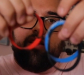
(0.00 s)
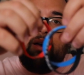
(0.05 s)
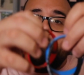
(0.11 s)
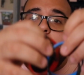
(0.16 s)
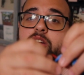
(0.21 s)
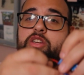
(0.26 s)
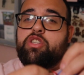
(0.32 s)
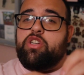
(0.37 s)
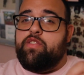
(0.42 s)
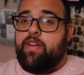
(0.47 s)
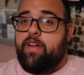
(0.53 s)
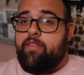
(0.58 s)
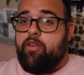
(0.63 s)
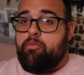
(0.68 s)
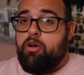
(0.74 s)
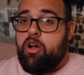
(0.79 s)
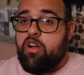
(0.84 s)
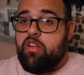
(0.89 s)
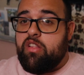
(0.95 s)
Now, I'm not sure if every
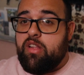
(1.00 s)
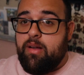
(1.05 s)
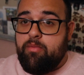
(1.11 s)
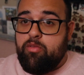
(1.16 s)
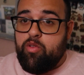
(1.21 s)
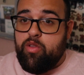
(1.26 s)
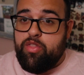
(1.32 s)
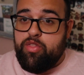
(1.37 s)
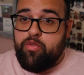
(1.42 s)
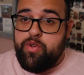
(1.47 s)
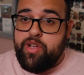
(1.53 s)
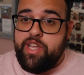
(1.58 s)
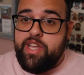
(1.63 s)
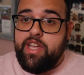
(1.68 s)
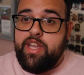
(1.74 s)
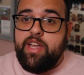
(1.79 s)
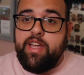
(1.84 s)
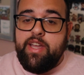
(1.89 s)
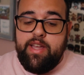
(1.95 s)
box comes with
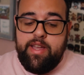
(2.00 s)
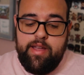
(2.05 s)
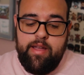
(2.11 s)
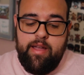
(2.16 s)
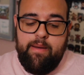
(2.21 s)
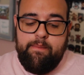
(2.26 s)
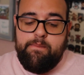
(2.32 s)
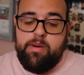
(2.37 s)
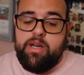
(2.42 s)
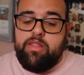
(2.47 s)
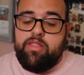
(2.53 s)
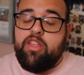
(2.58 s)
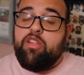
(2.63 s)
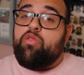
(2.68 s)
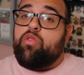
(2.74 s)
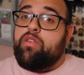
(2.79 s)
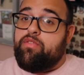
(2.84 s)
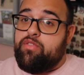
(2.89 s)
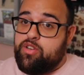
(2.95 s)
three, but
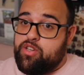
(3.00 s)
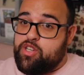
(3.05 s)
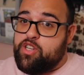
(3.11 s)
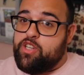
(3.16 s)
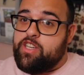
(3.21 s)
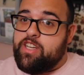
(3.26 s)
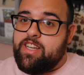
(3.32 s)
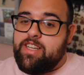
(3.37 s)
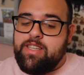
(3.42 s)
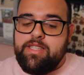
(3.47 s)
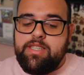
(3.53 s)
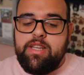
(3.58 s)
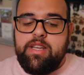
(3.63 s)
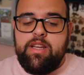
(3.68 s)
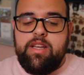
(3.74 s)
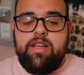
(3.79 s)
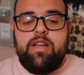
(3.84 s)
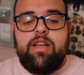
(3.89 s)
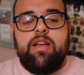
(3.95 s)
this one for sure does.
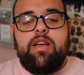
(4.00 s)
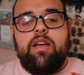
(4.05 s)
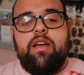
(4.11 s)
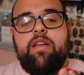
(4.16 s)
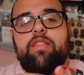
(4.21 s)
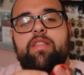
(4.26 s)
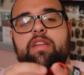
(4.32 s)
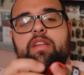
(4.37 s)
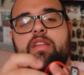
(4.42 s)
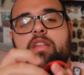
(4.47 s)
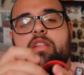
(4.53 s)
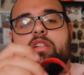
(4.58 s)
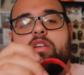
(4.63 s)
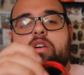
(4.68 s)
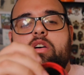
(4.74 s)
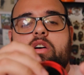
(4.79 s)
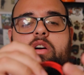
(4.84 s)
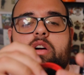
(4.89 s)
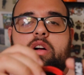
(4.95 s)
These
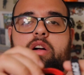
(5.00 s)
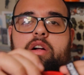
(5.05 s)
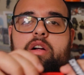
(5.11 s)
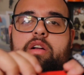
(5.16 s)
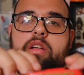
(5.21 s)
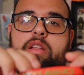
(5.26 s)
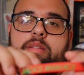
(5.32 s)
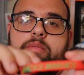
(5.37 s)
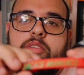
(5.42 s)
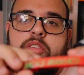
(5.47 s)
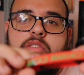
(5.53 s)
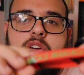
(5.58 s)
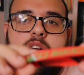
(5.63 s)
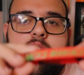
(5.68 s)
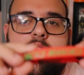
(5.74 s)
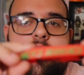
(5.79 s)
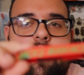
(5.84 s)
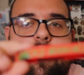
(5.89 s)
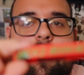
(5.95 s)
are, let me try
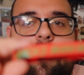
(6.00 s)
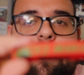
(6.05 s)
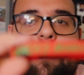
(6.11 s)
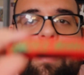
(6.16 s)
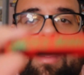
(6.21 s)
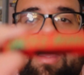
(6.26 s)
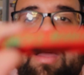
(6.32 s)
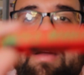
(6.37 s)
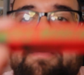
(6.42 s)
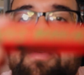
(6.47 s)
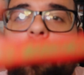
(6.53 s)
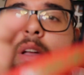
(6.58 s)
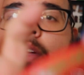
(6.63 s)
to get on the camera